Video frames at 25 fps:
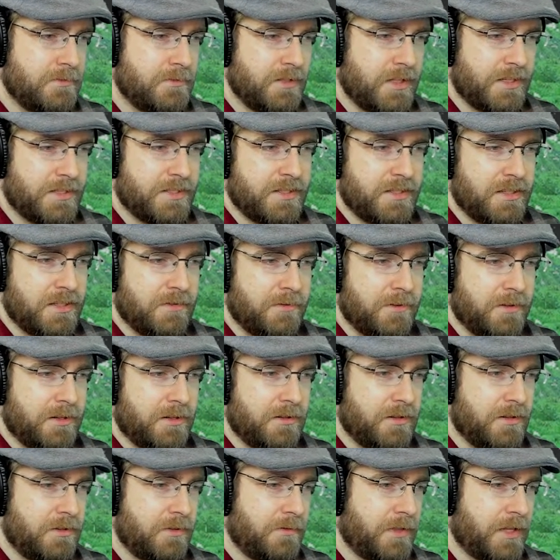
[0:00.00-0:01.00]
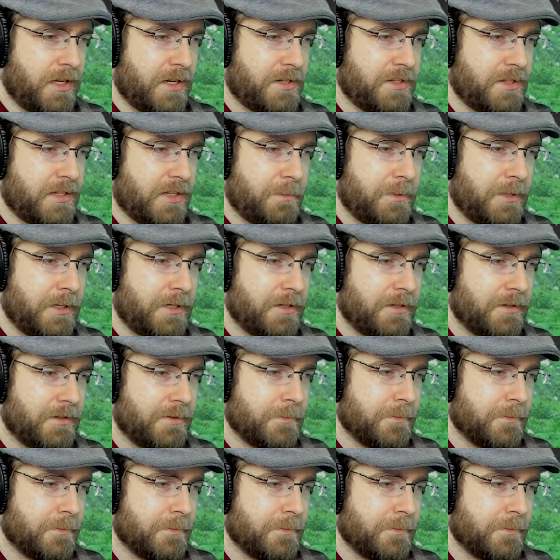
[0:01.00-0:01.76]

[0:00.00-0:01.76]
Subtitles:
That's enough of that topic.